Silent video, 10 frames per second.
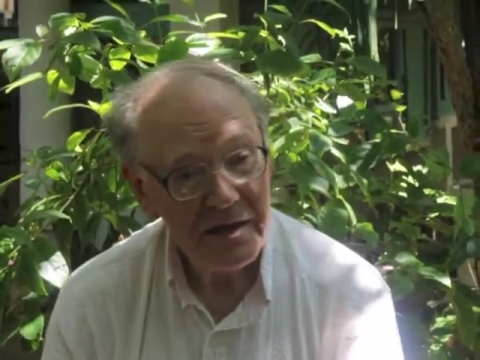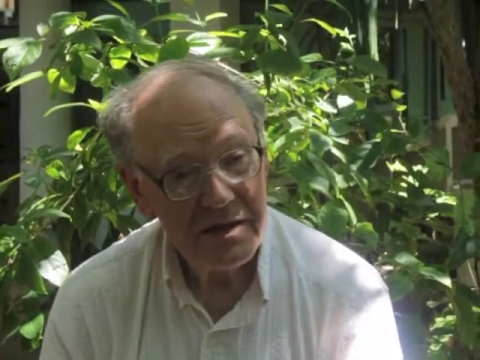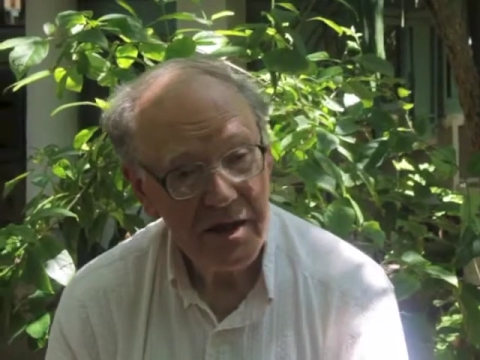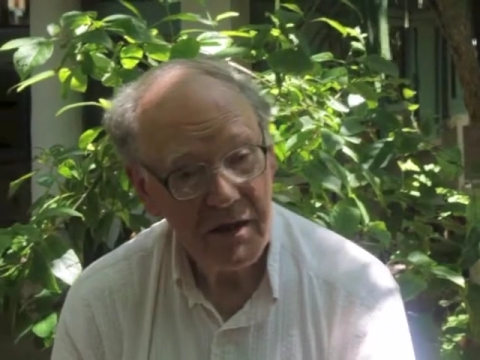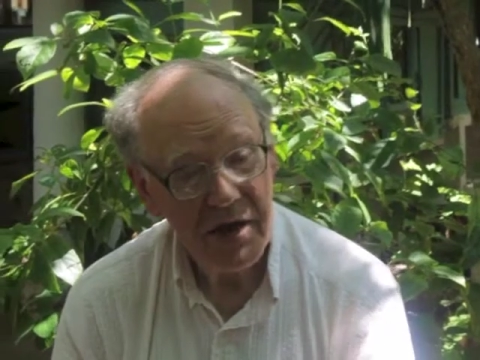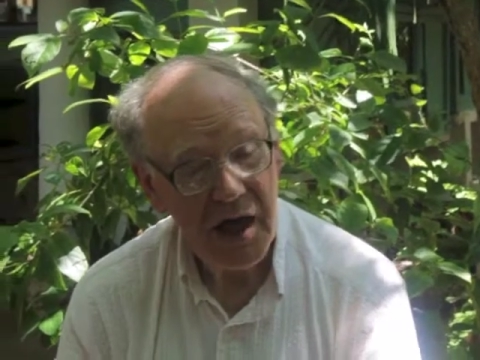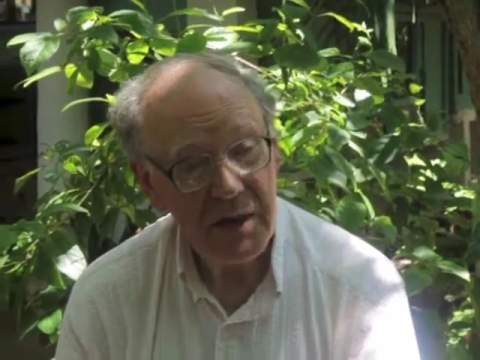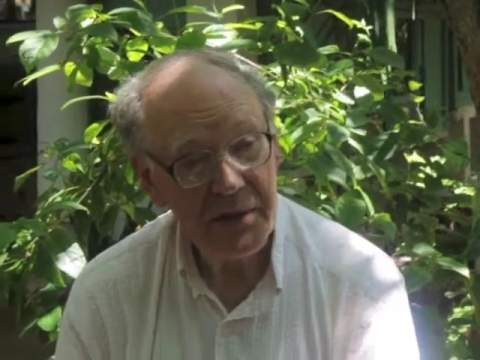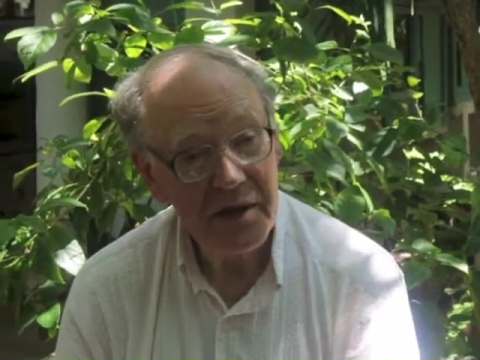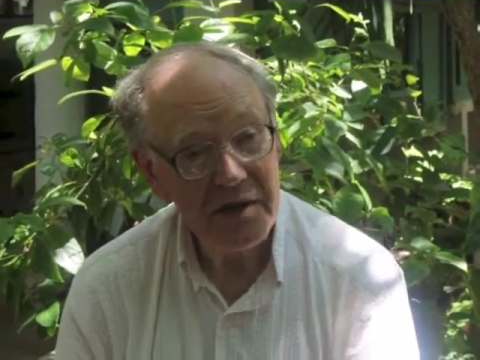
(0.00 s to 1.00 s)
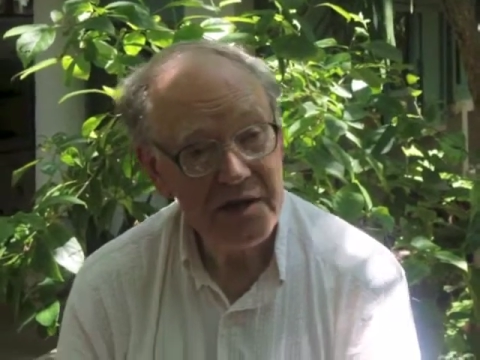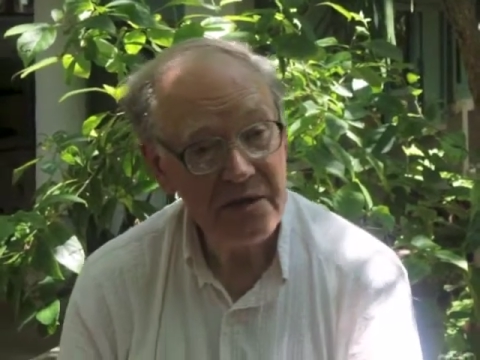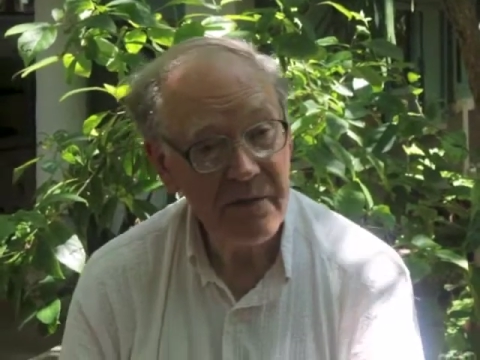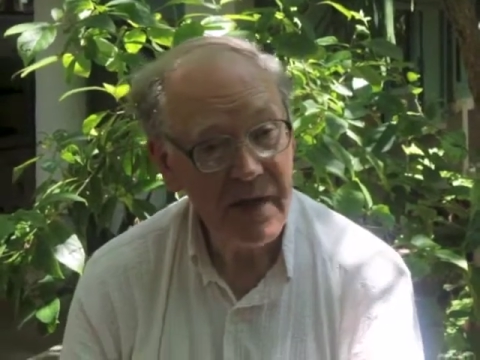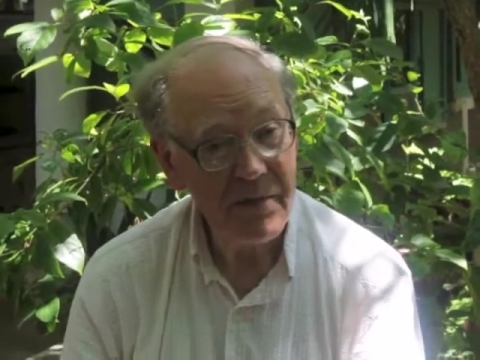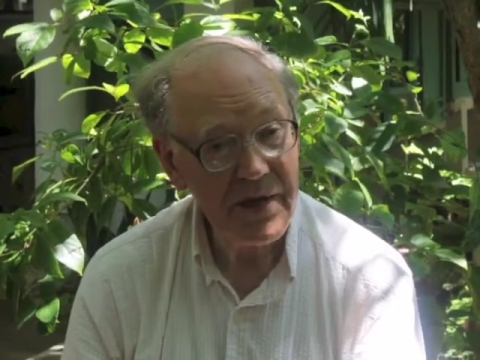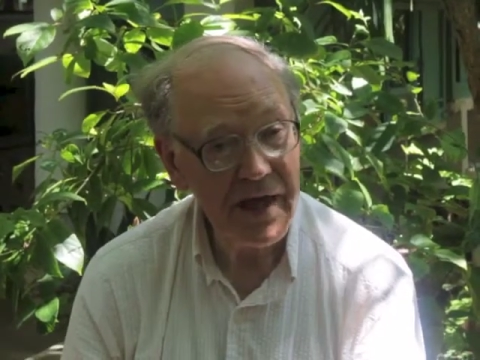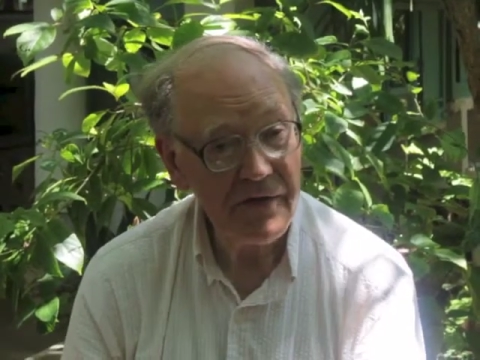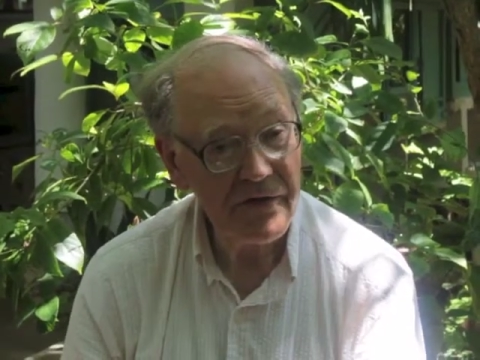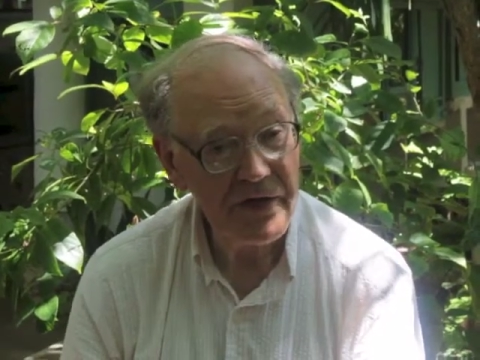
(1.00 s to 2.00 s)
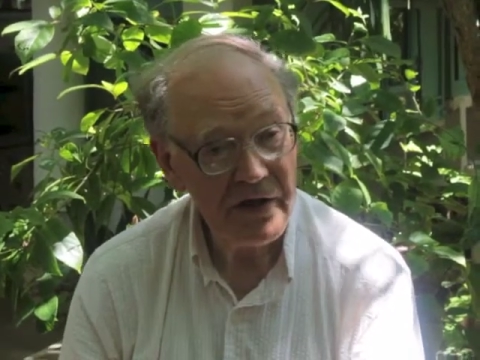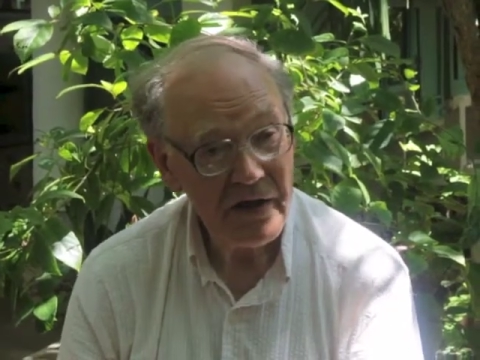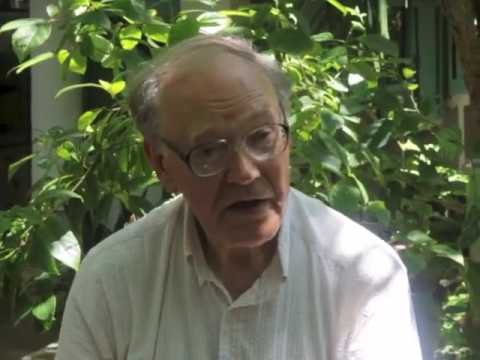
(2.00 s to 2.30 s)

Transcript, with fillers: So a young person may be left